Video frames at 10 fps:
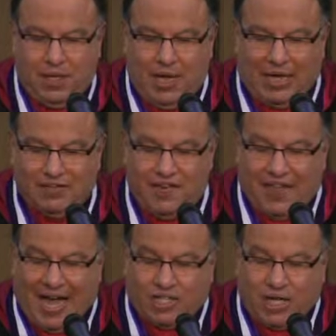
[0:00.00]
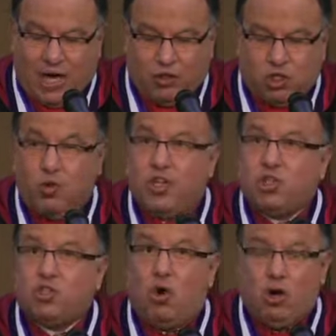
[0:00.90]
I leave that to others with
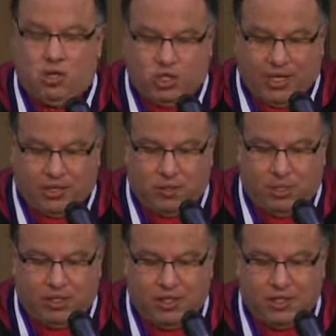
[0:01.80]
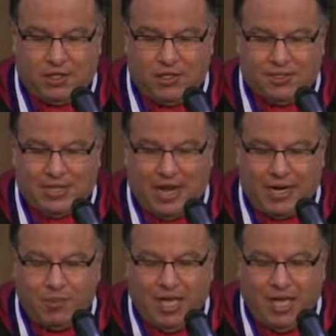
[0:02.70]
historical sensibilities to decide.